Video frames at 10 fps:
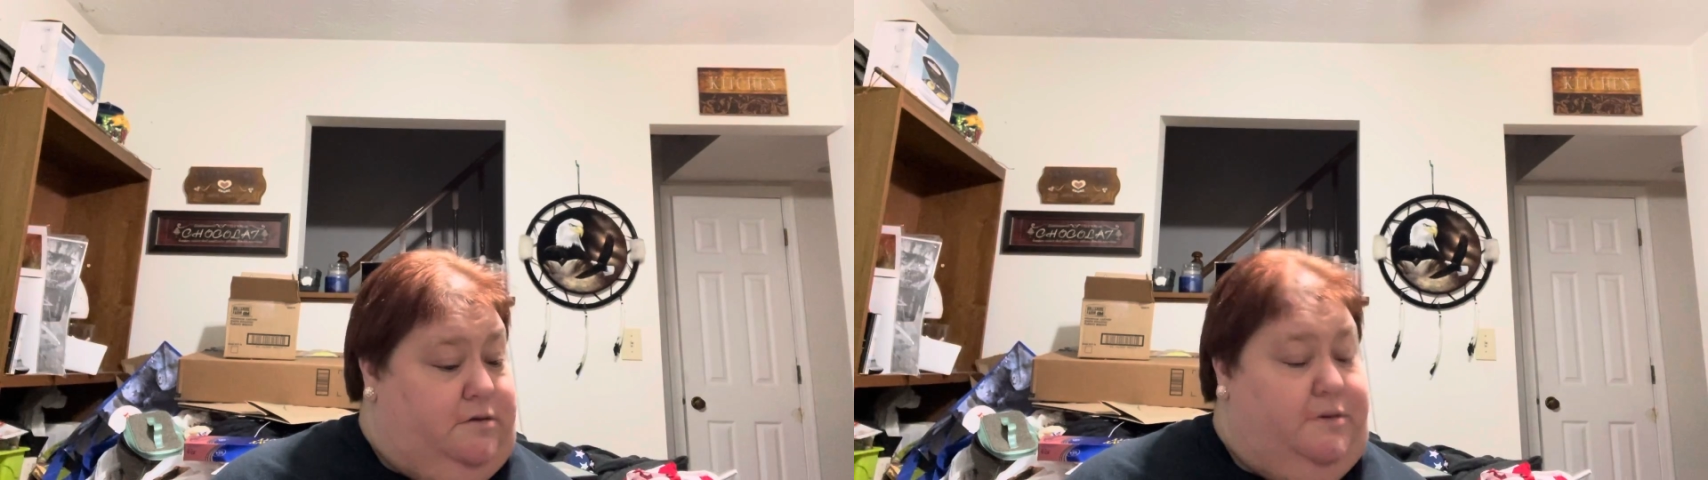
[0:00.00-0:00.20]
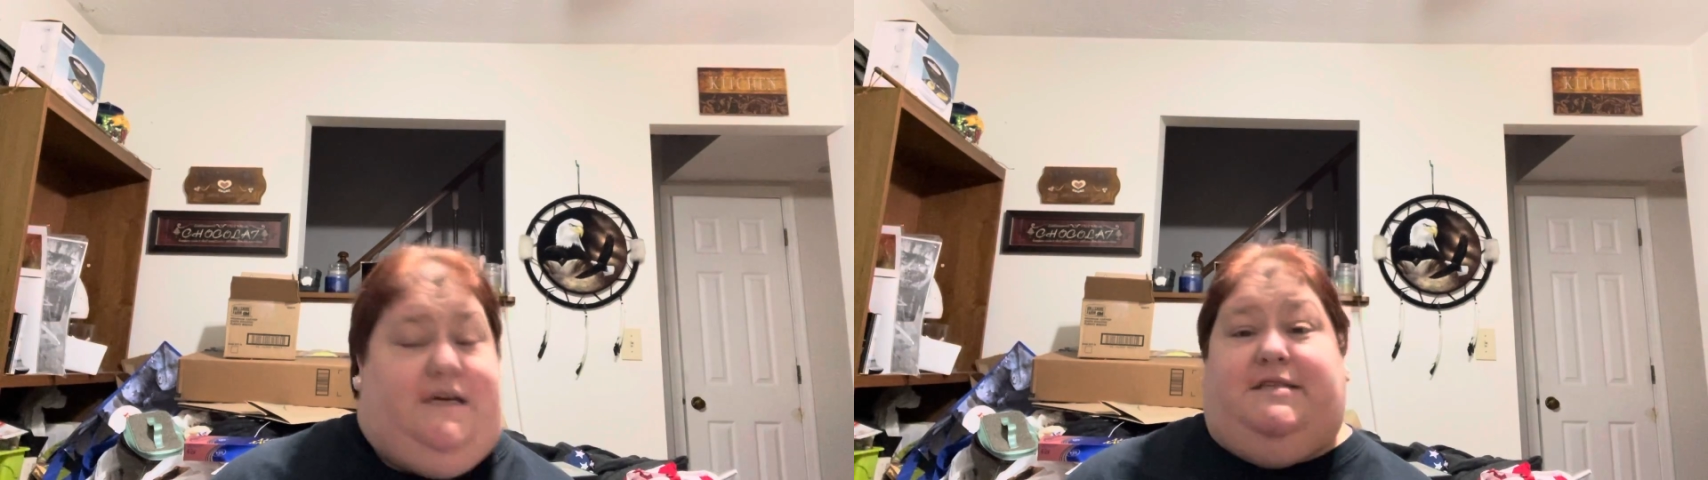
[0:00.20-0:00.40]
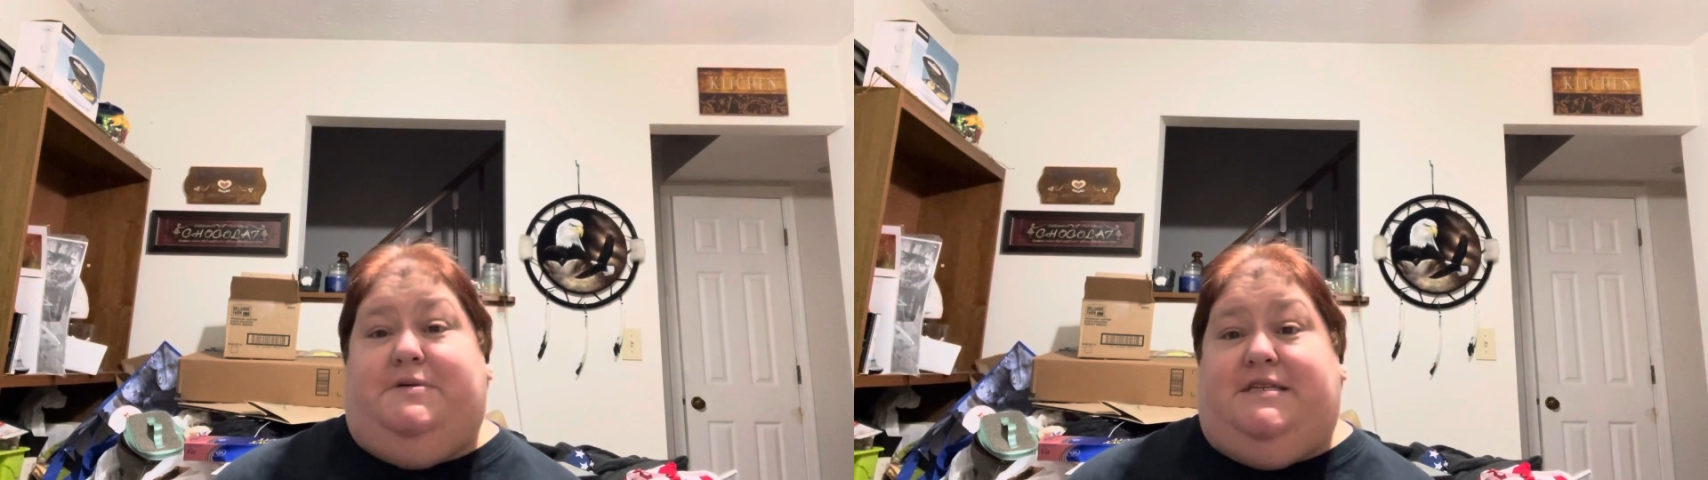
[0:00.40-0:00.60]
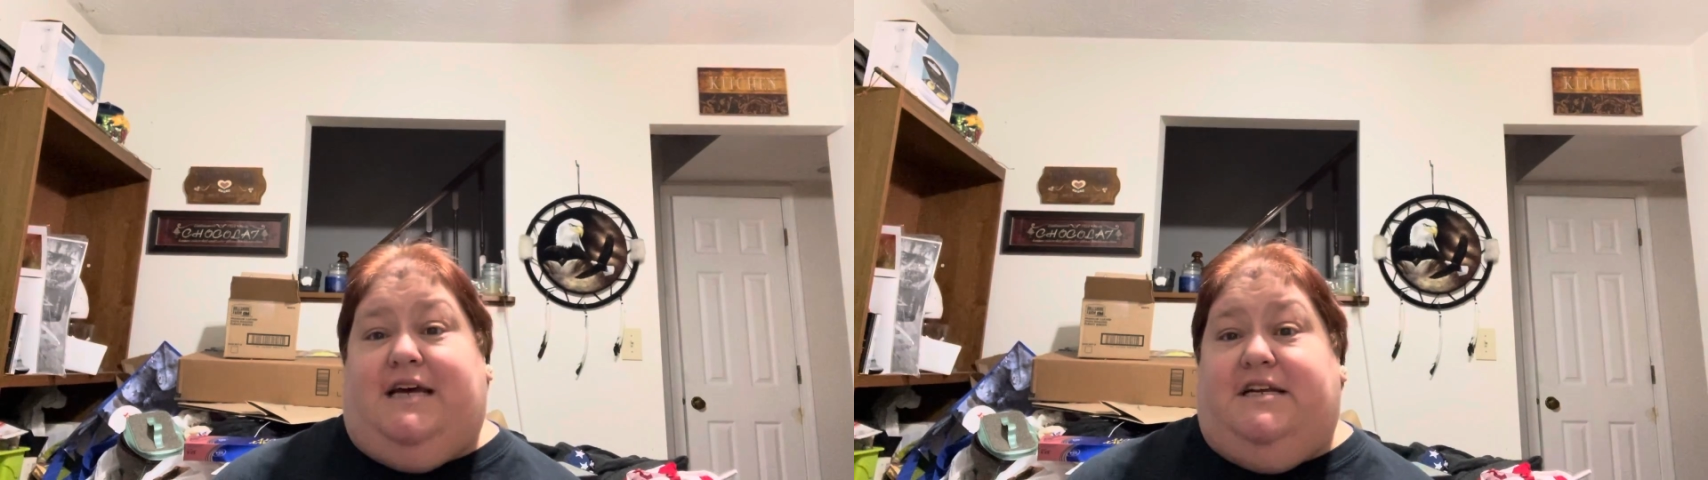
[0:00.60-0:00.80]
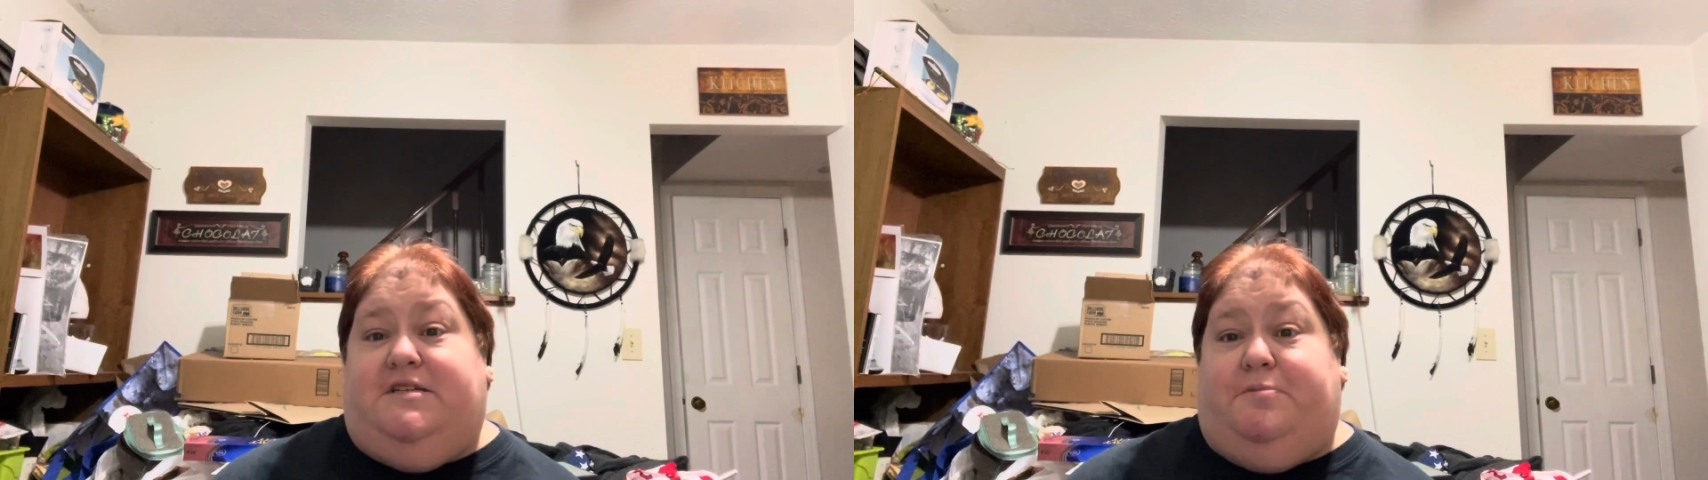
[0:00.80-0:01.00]
But that's
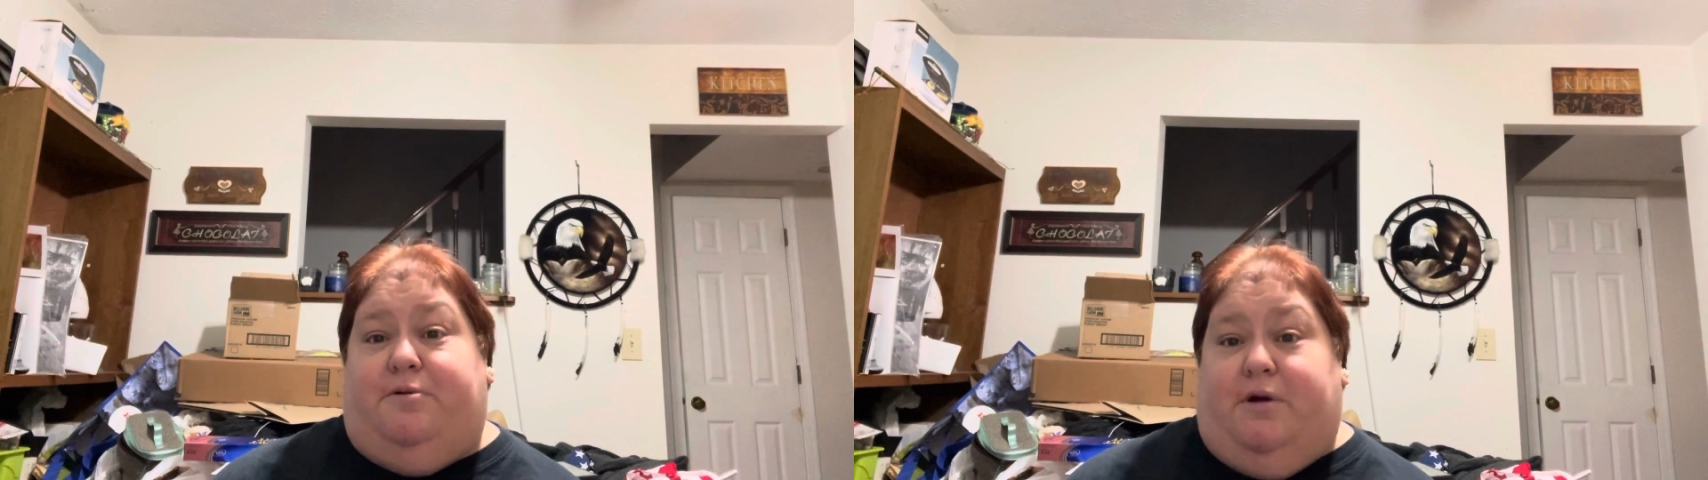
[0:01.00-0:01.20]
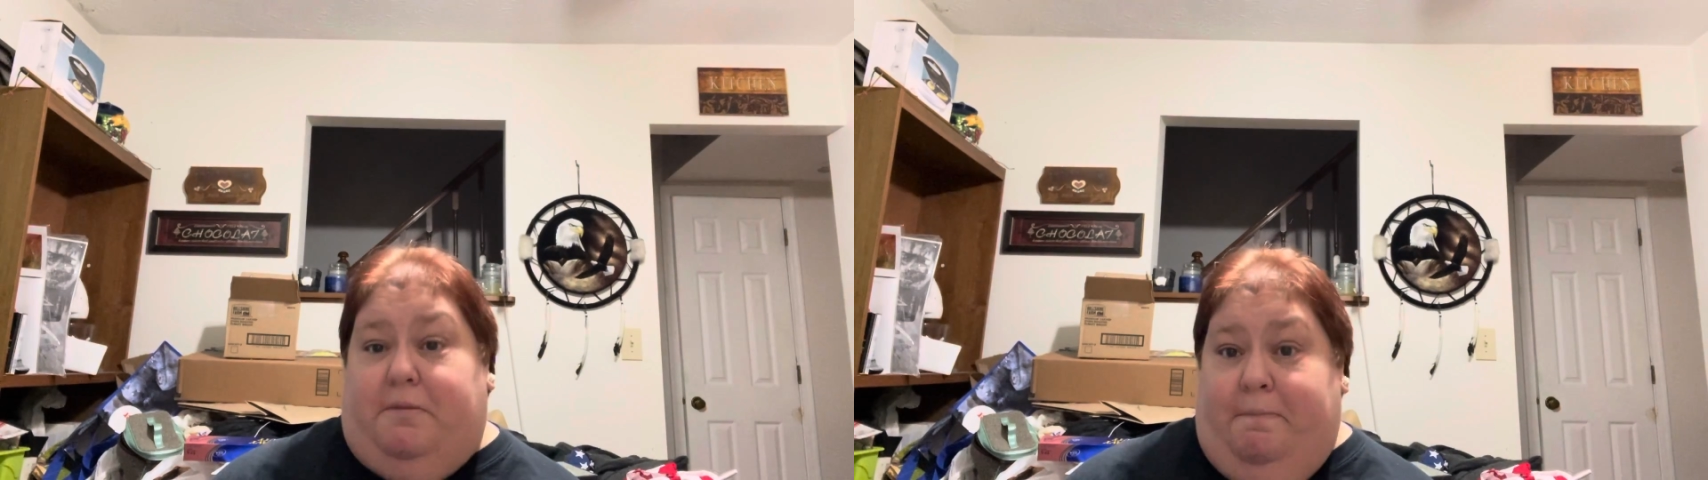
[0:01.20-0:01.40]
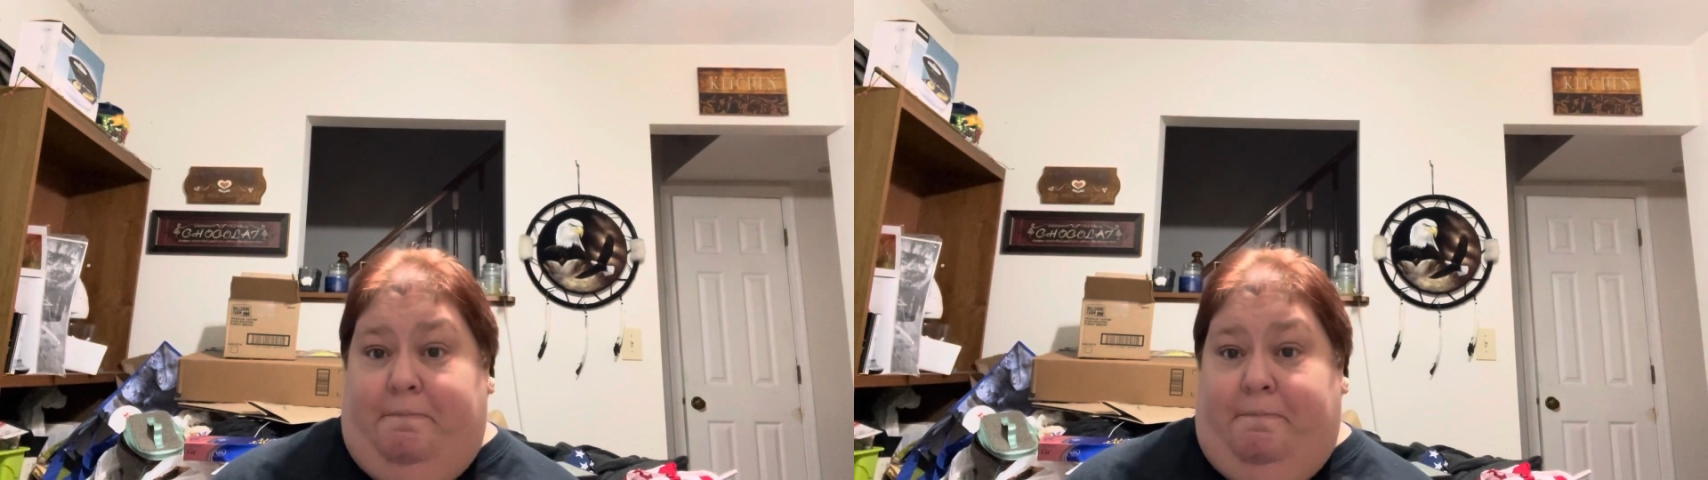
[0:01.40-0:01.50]
besides the point.